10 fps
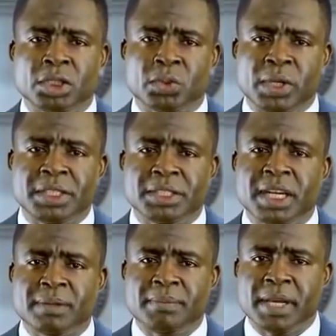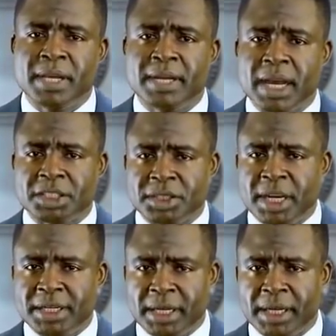20th May
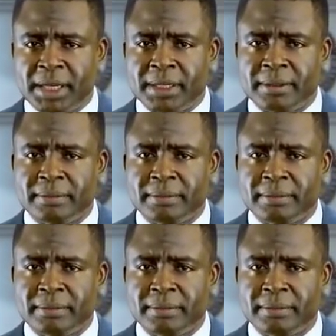National Day